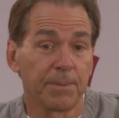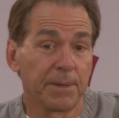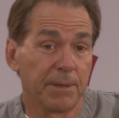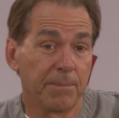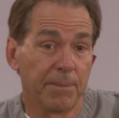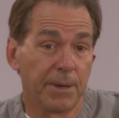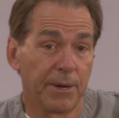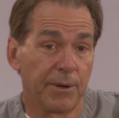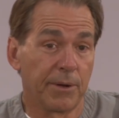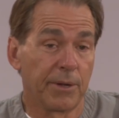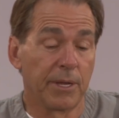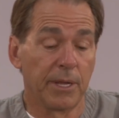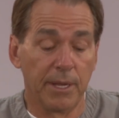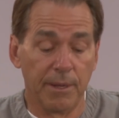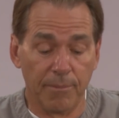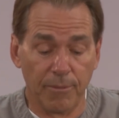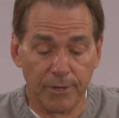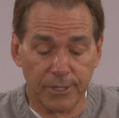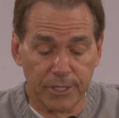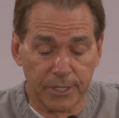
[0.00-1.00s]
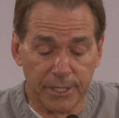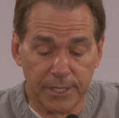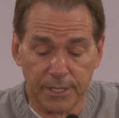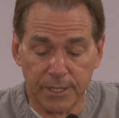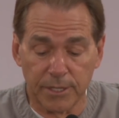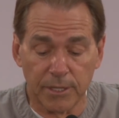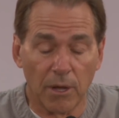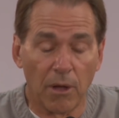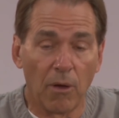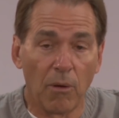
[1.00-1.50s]
be a better team, which he
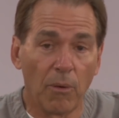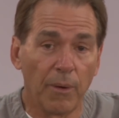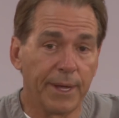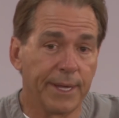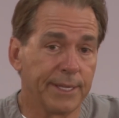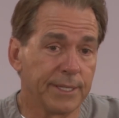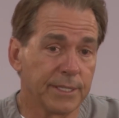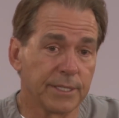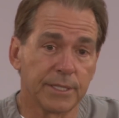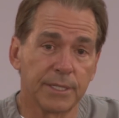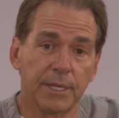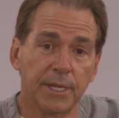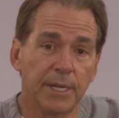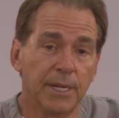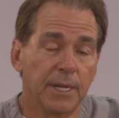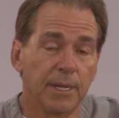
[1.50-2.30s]
has always